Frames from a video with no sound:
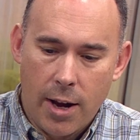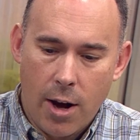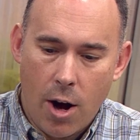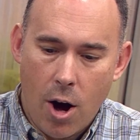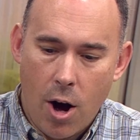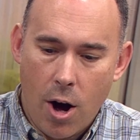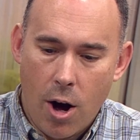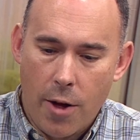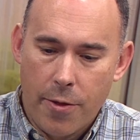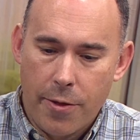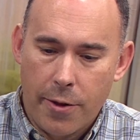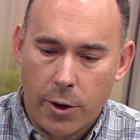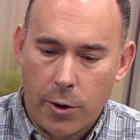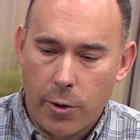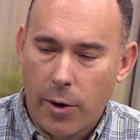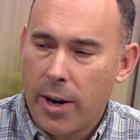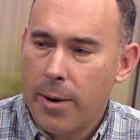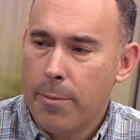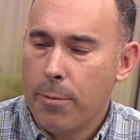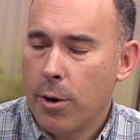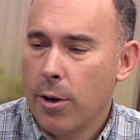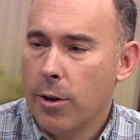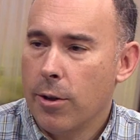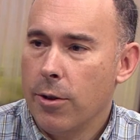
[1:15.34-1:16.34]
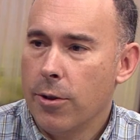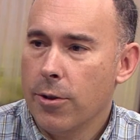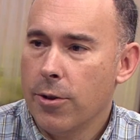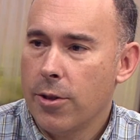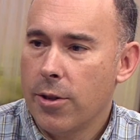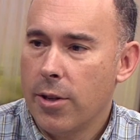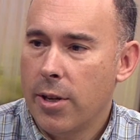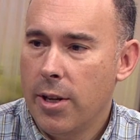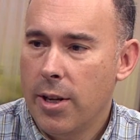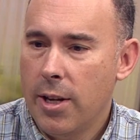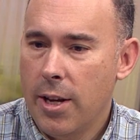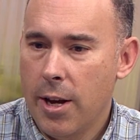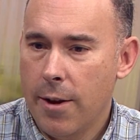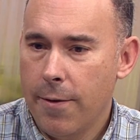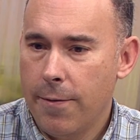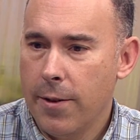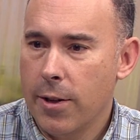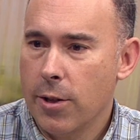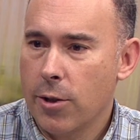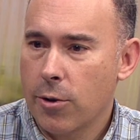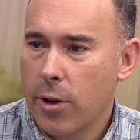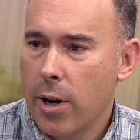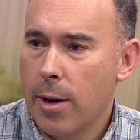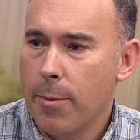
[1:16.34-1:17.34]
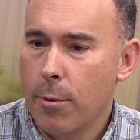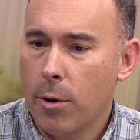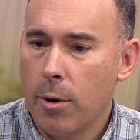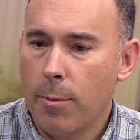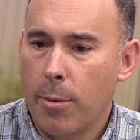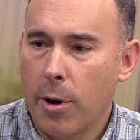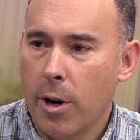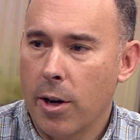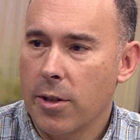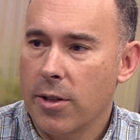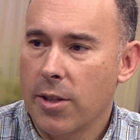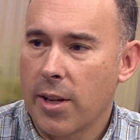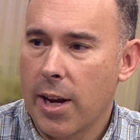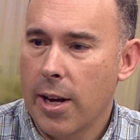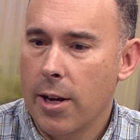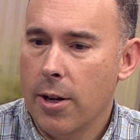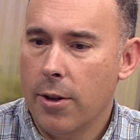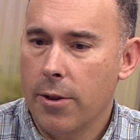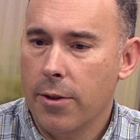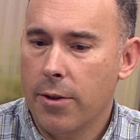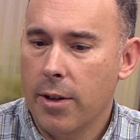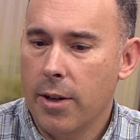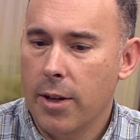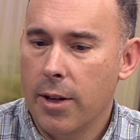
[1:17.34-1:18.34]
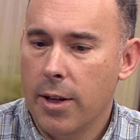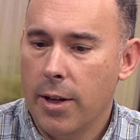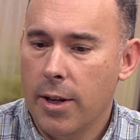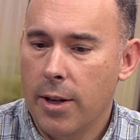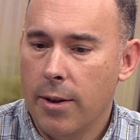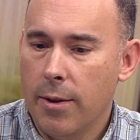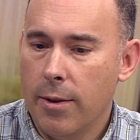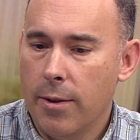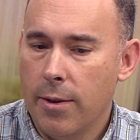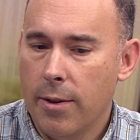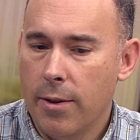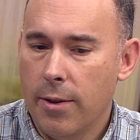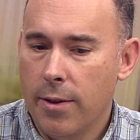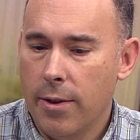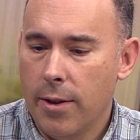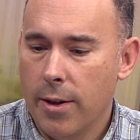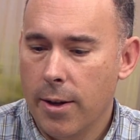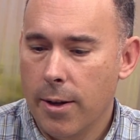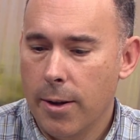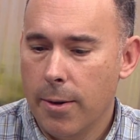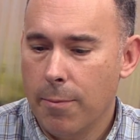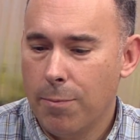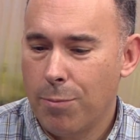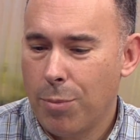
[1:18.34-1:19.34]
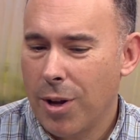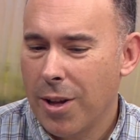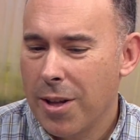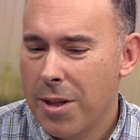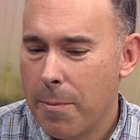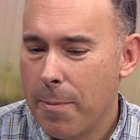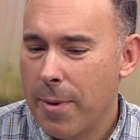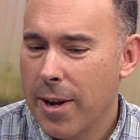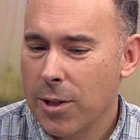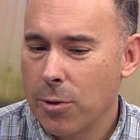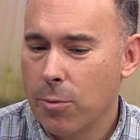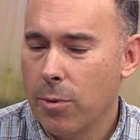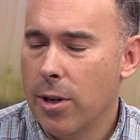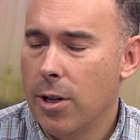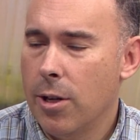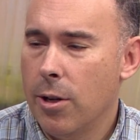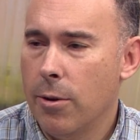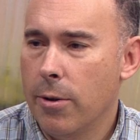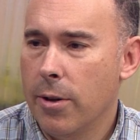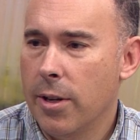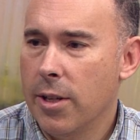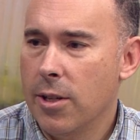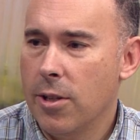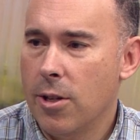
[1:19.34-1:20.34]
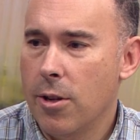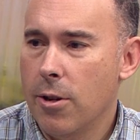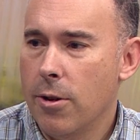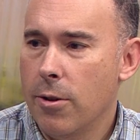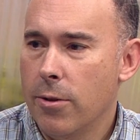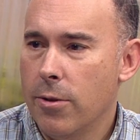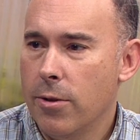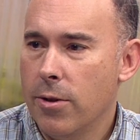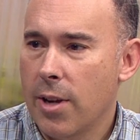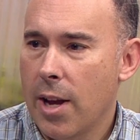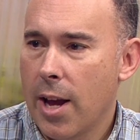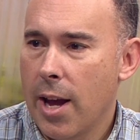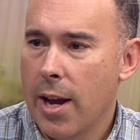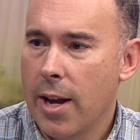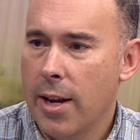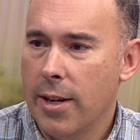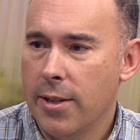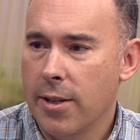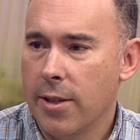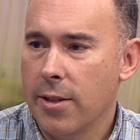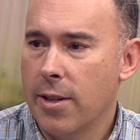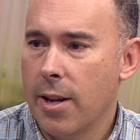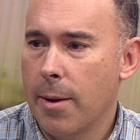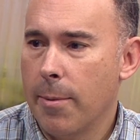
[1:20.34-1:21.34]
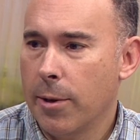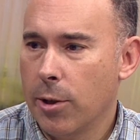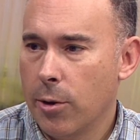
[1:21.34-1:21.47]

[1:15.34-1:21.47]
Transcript: on the crepe myrtles, if it's crepe myrtle bark scale, the, the, probably the best way to do it is to use a systemic